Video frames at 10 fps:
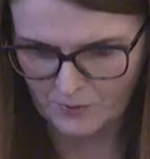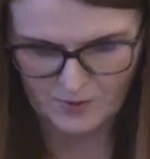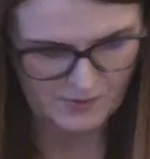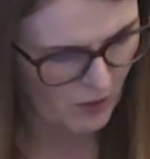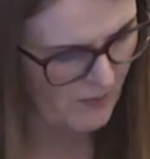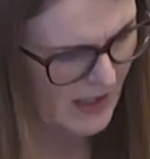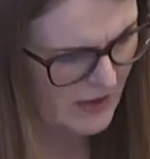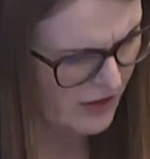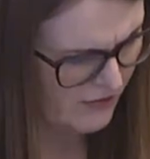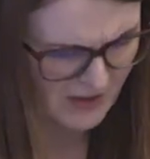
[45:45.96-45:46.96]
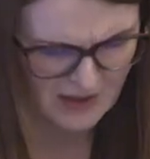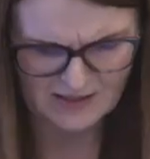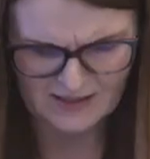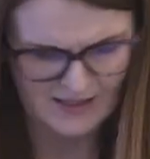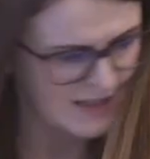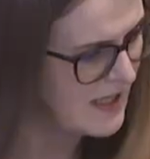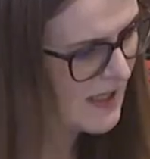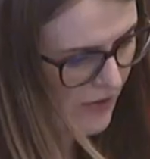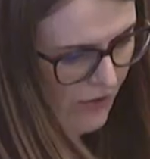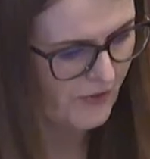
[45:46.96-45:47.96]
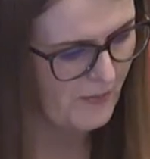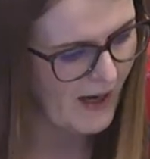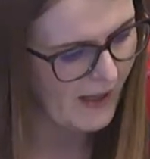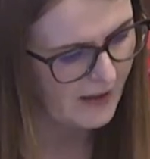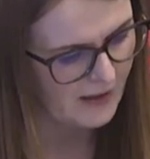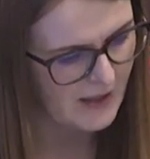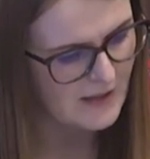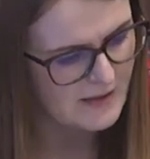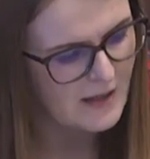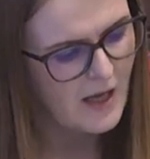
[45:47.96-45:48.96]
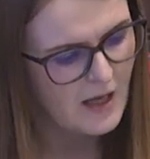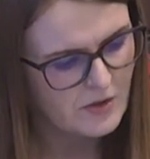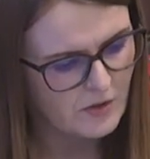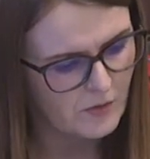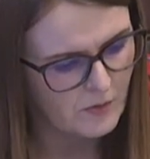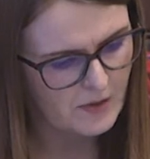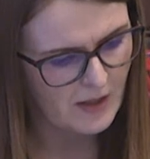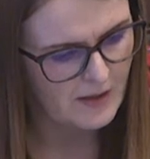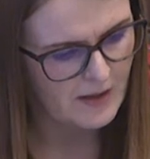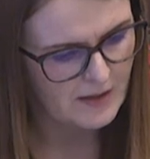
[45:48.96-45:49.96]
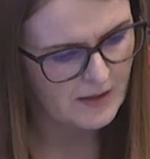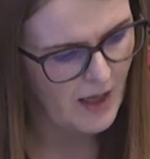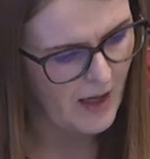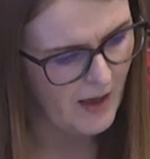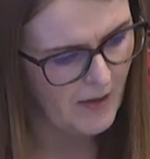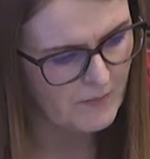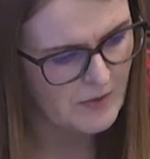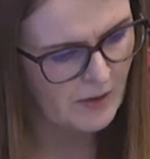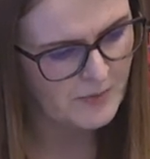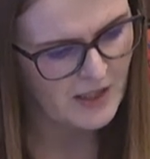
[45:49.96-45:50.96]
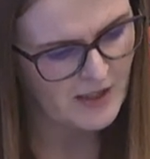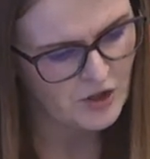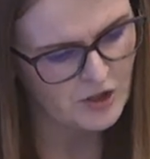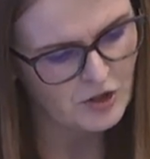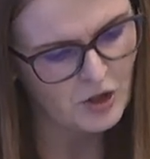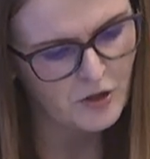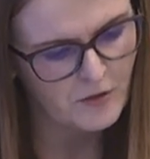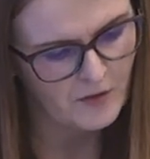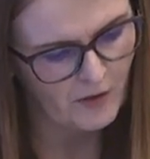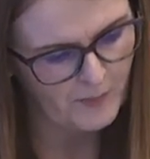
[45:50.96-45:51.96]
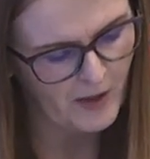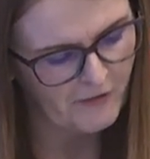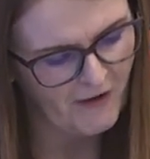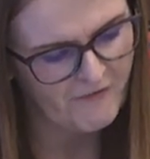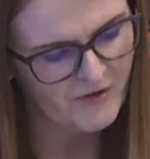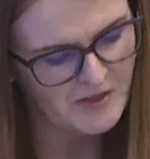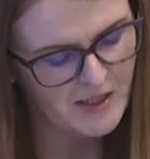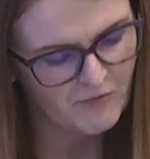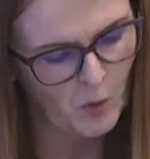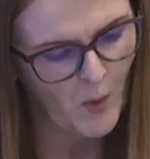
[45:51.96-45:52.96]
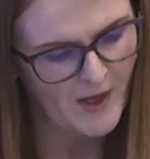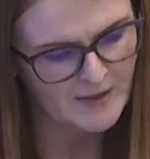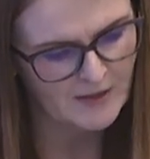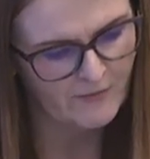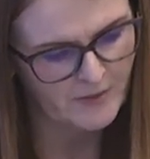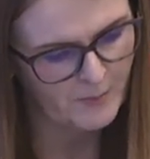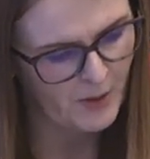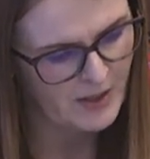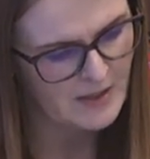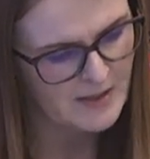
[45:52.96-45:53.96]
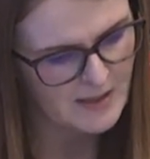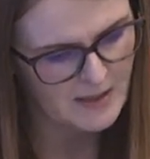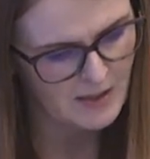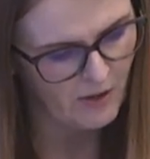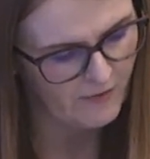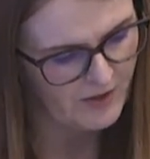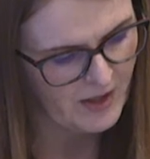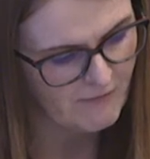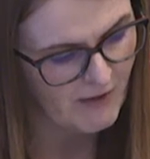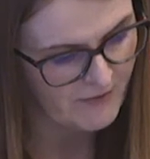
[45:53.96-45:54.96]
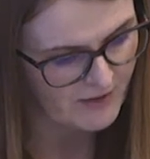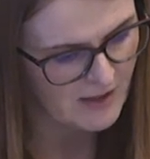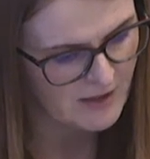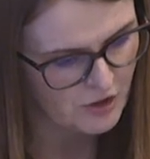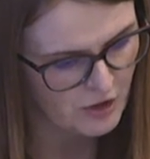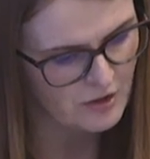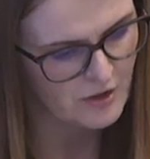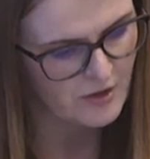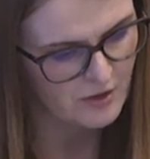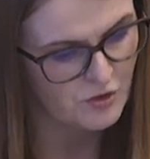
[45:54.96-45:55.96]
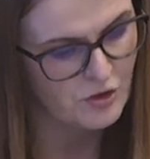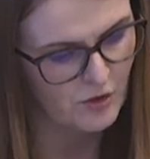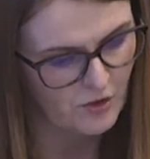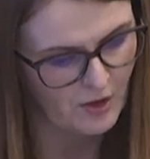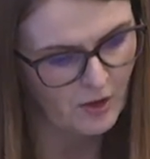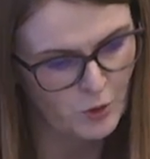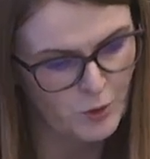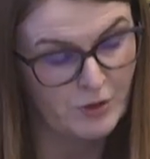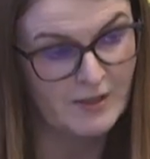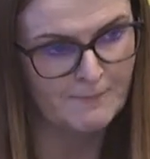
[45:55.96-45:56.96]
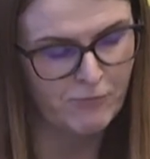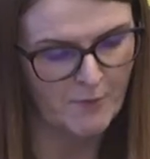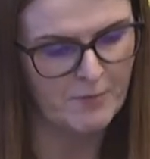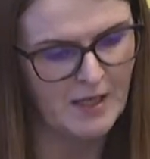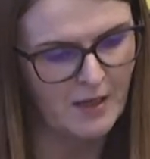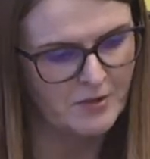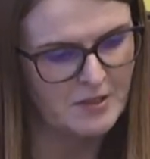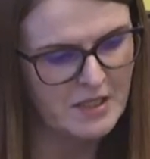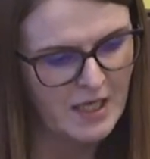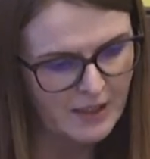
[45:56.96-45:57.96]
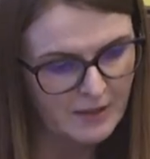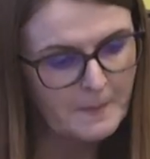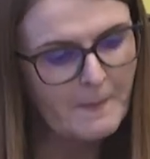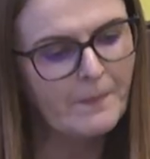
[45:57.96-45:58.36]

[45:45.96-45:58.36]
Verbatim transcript: we're on page 168 of the pack. Yes. Yep. So then, um, subsection two of paragraph 15 requires governing bodies to of the relevant institutions to ensure that closure is properly undertaken.